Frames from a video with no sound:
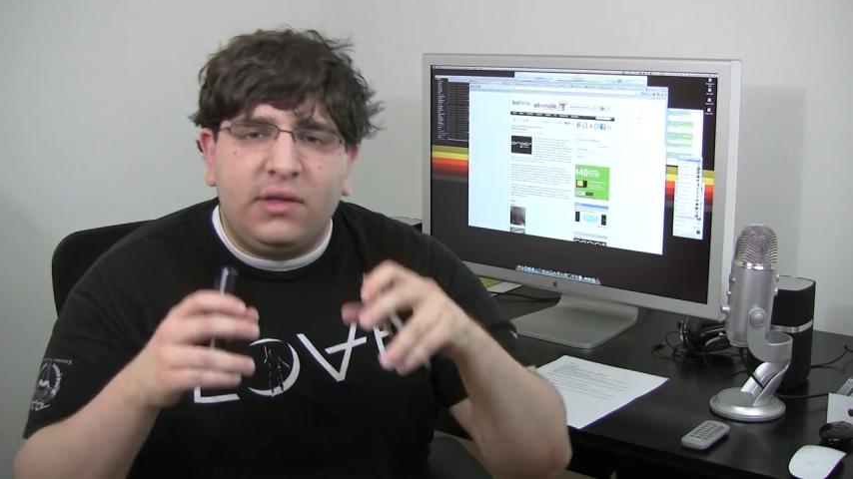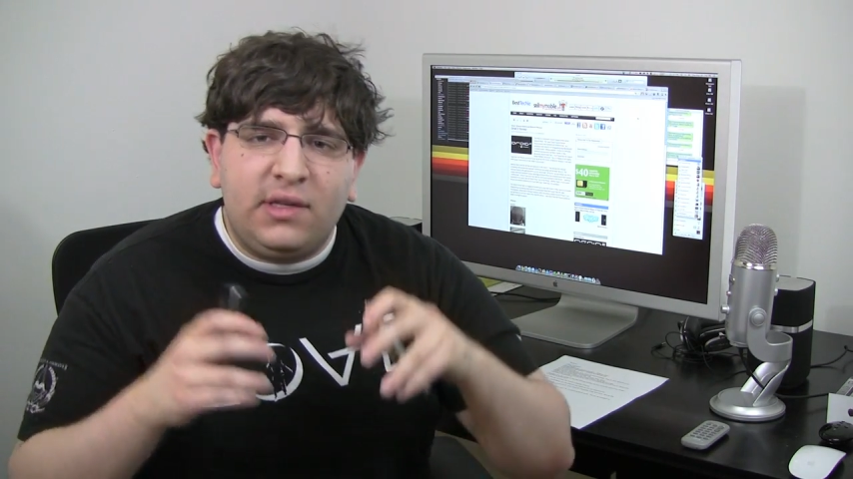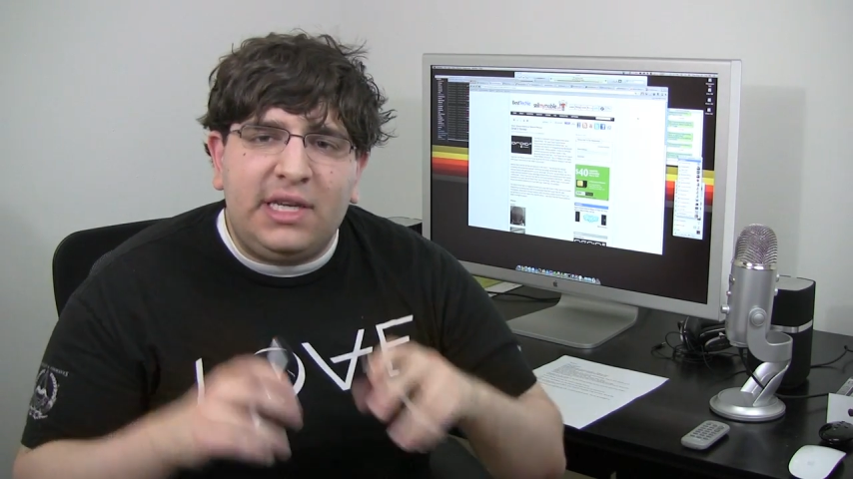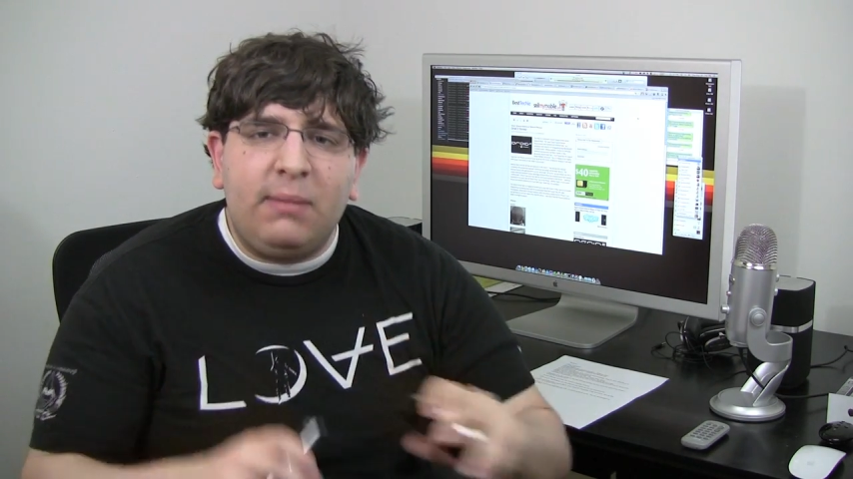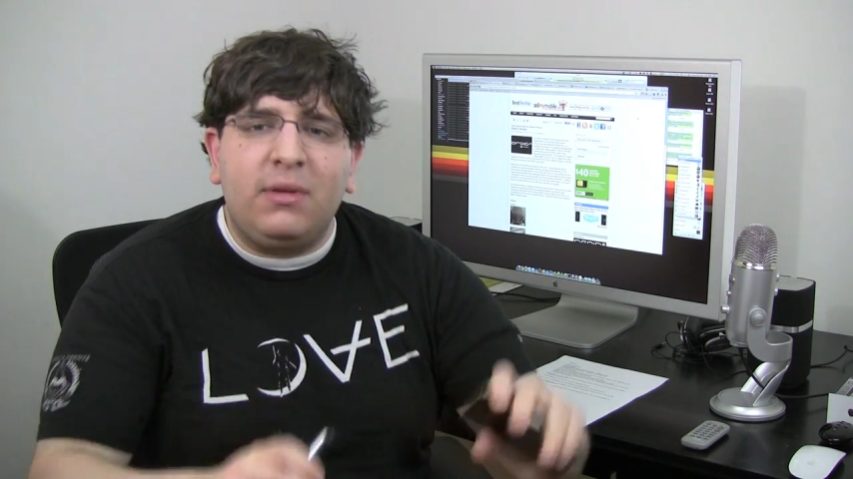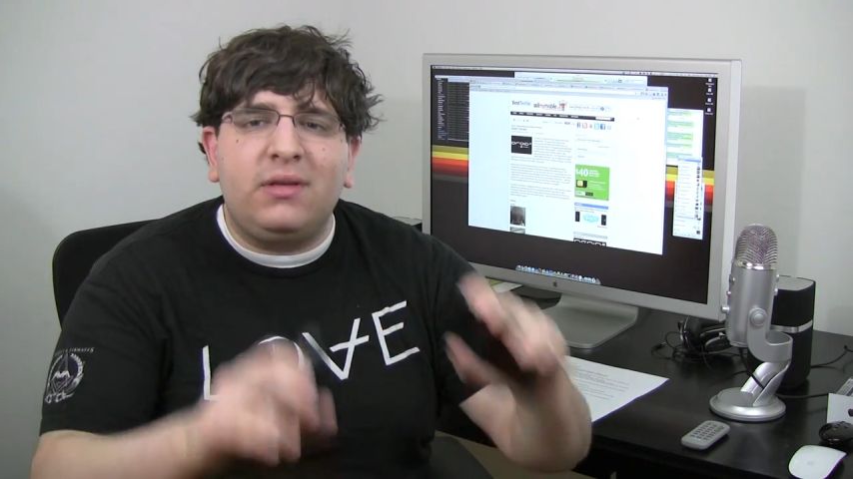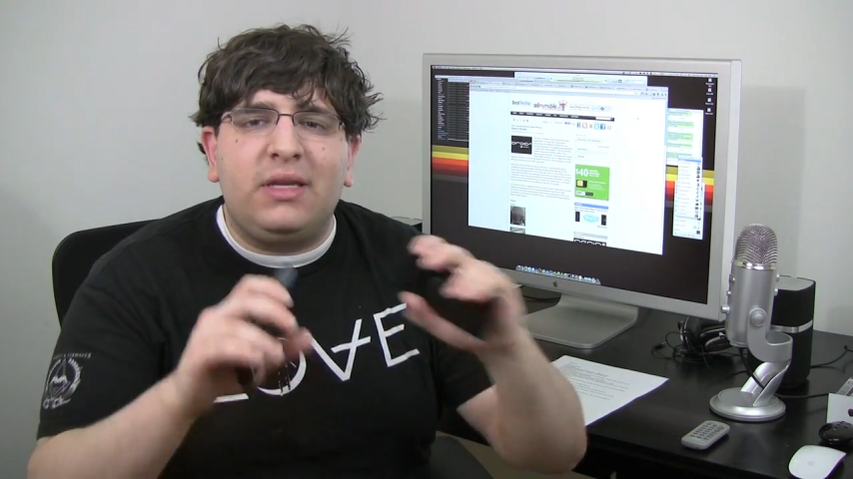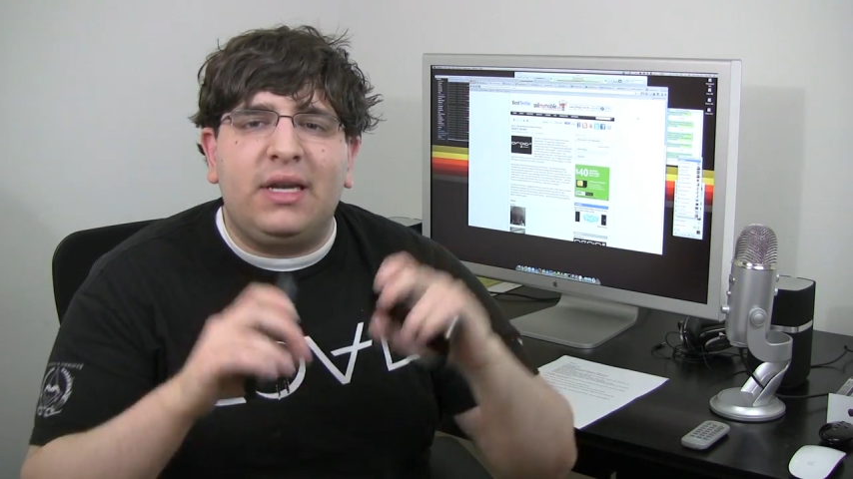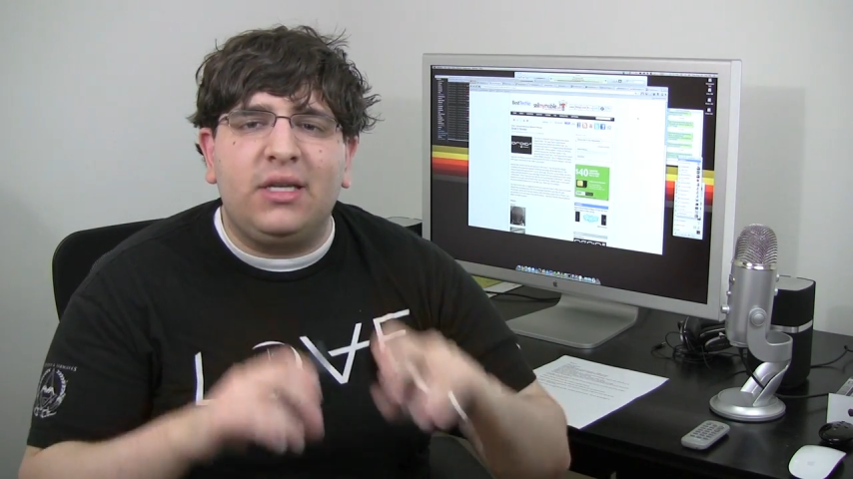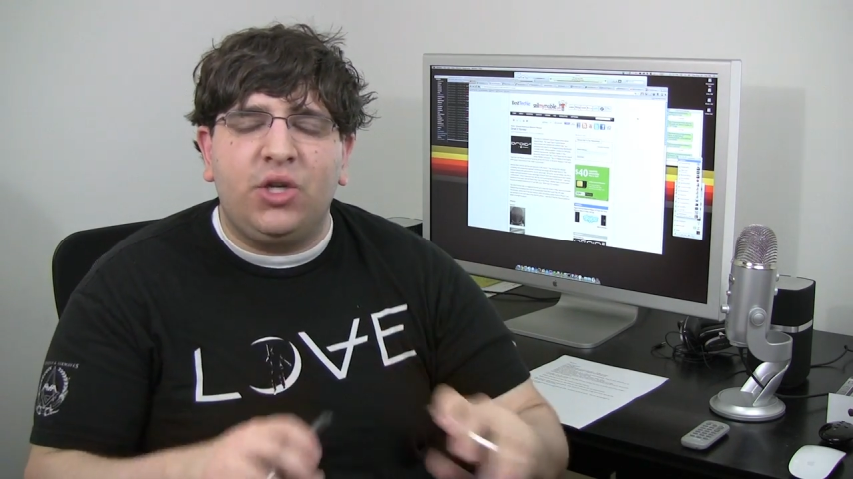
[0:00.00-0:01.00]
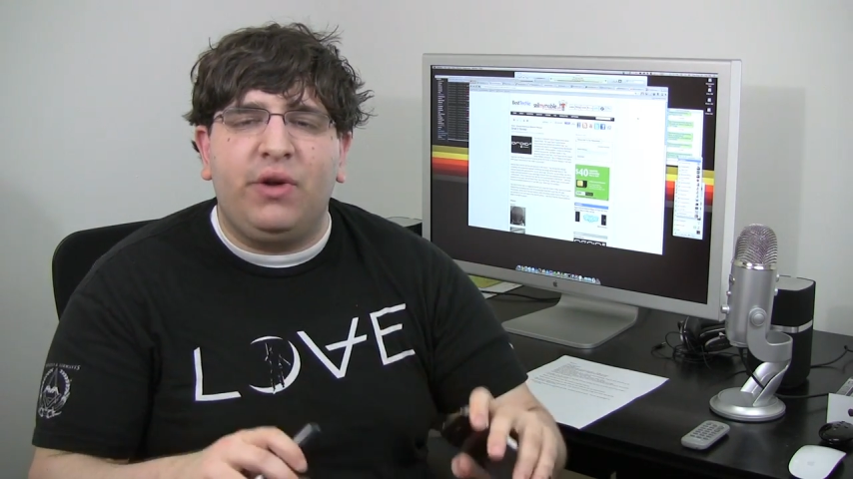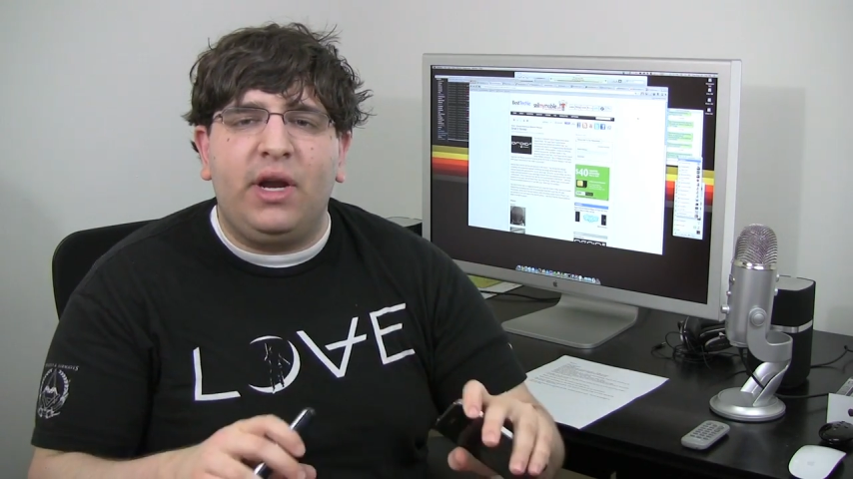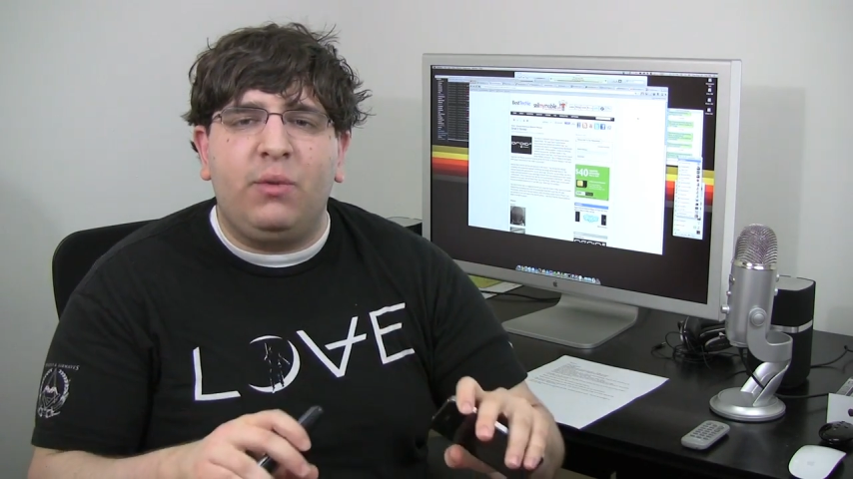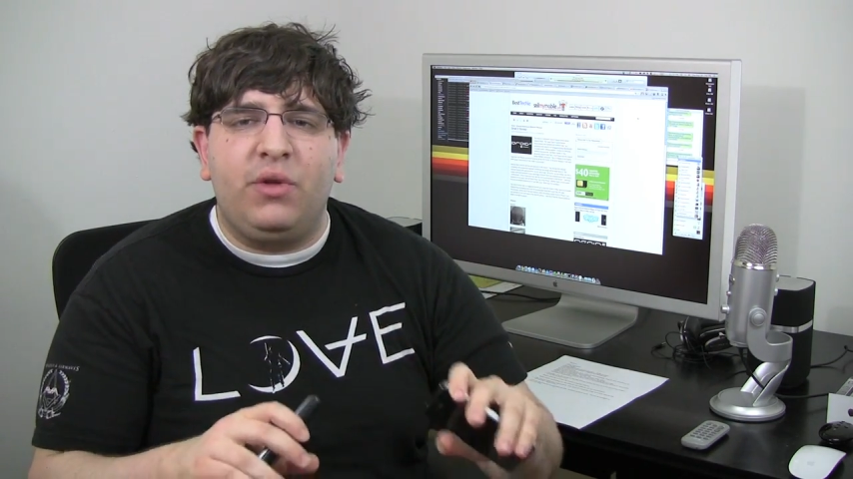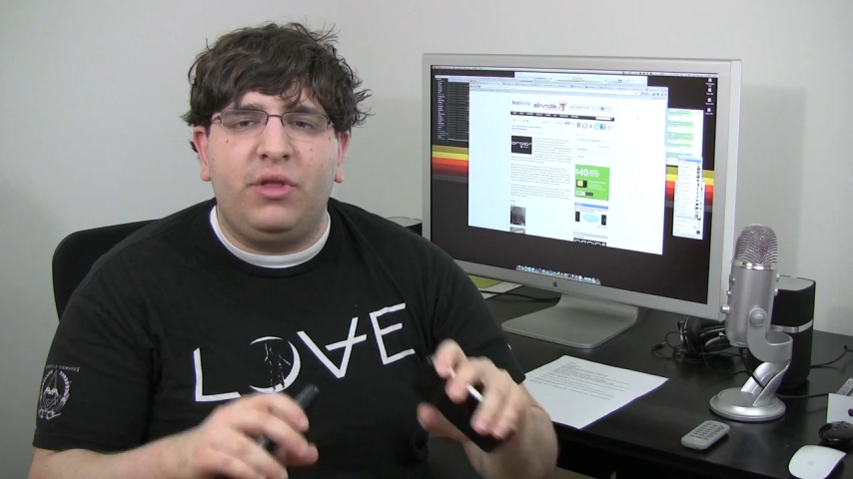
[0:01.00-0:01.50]
seamlessly
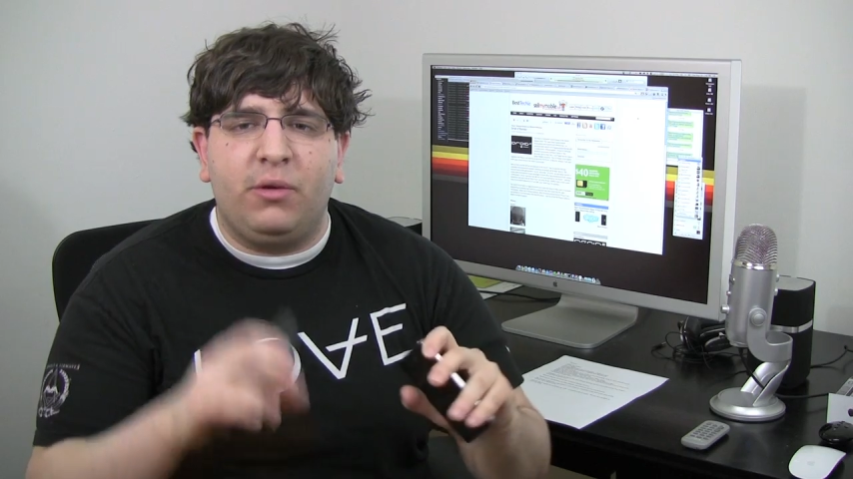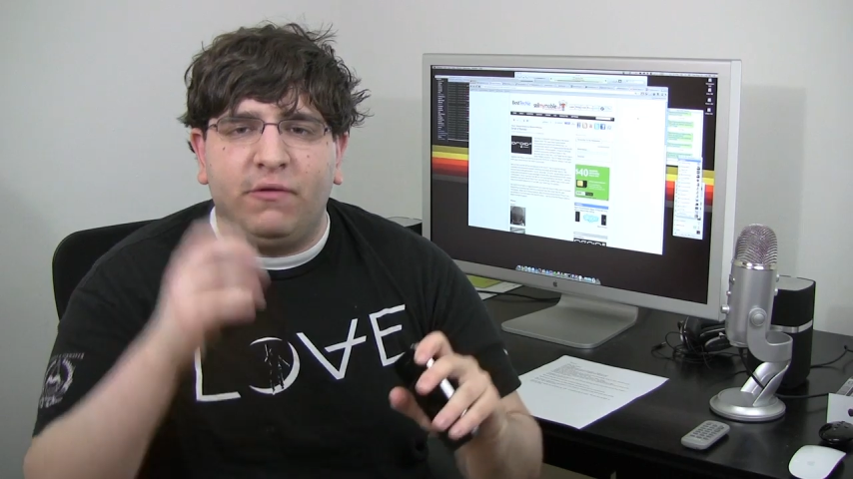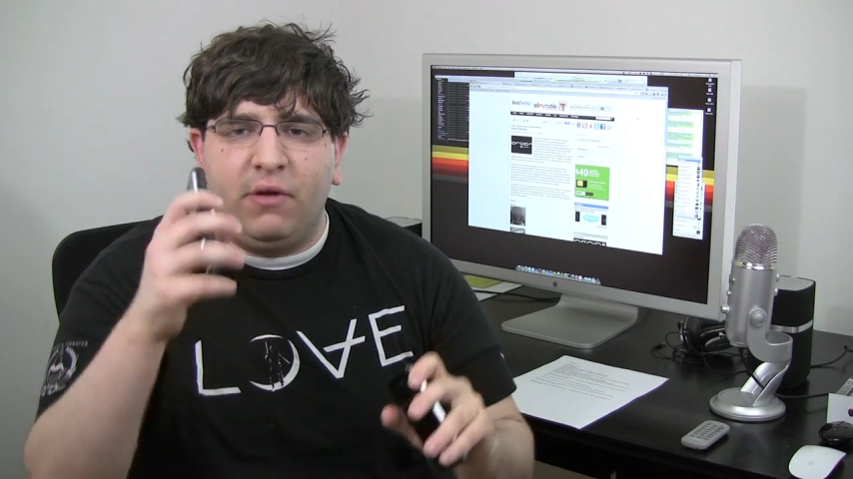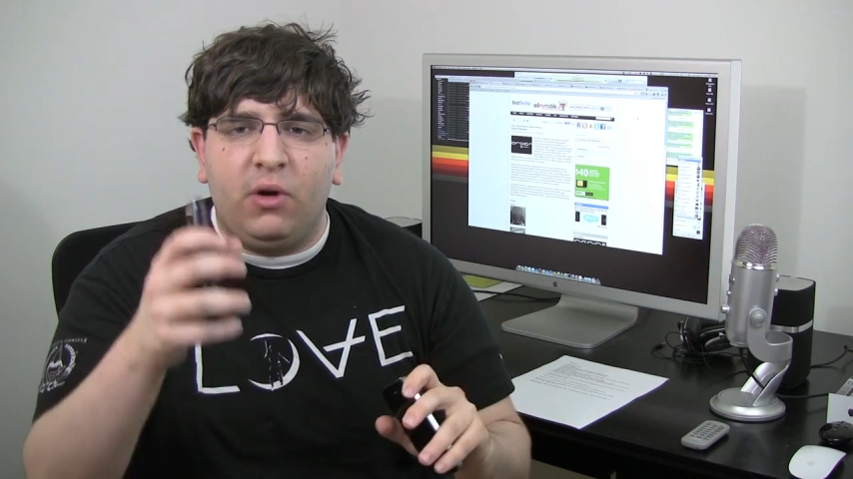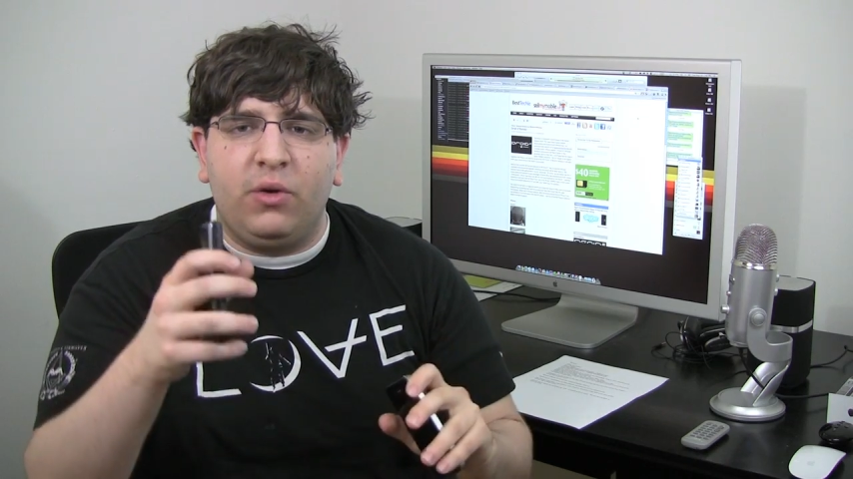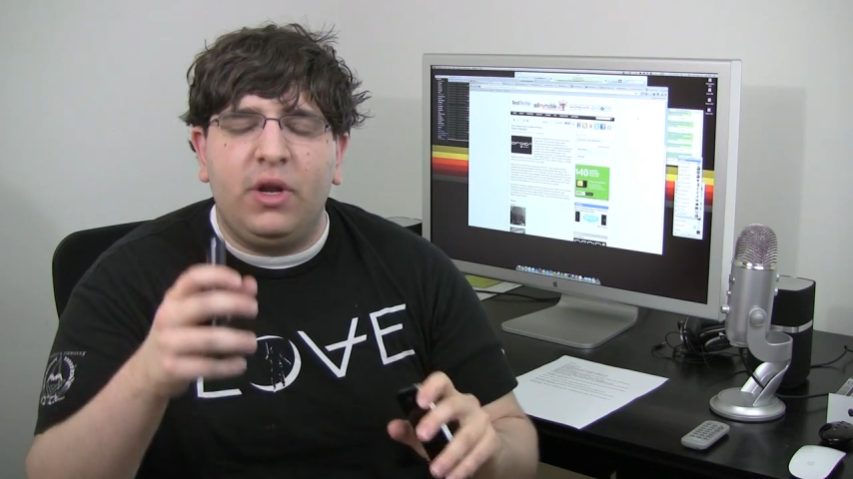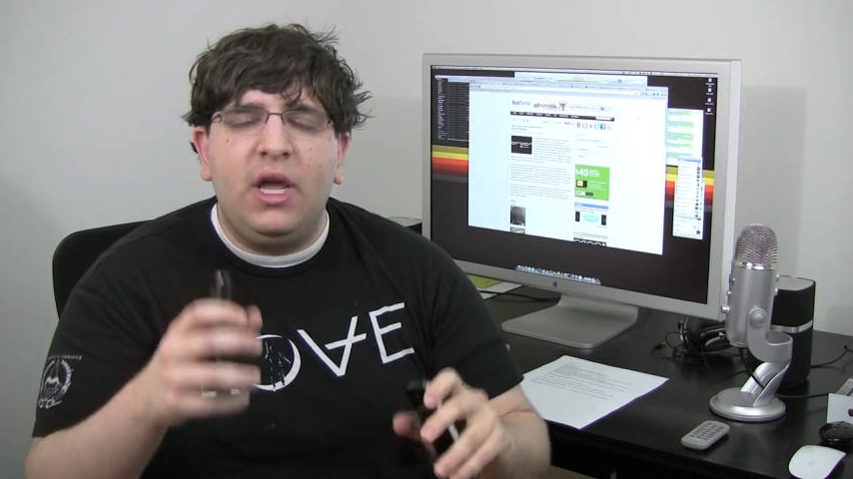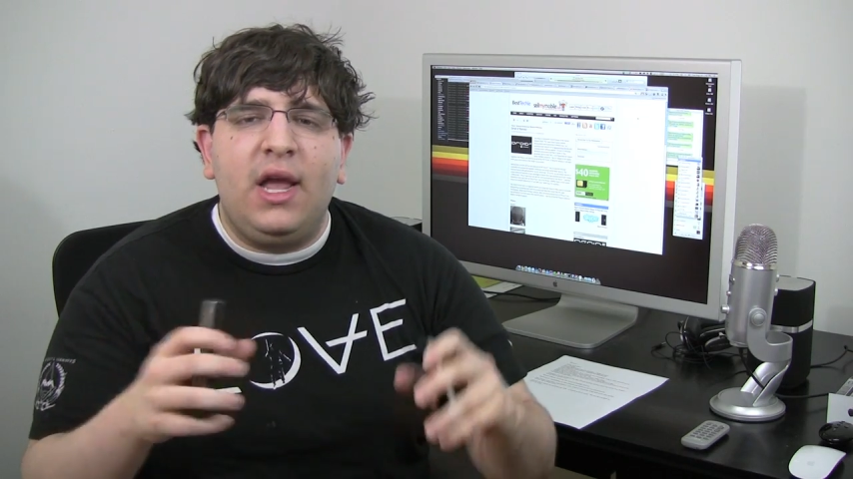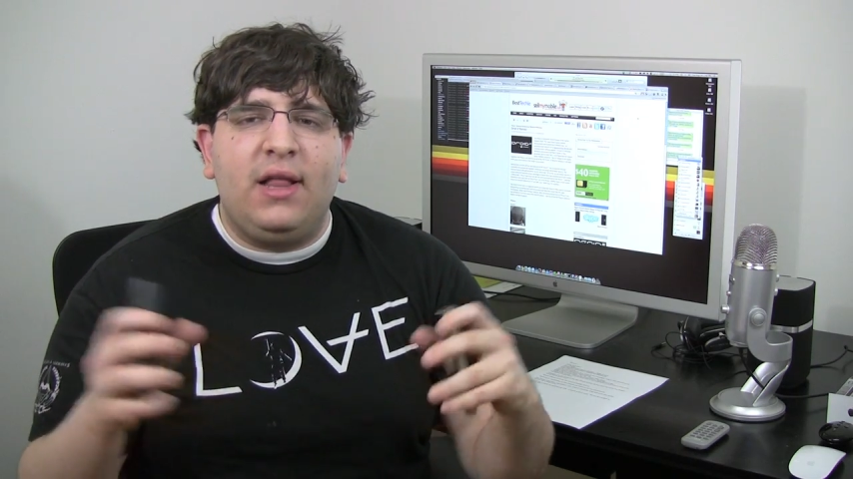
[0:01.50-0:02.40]
integrate with your phone.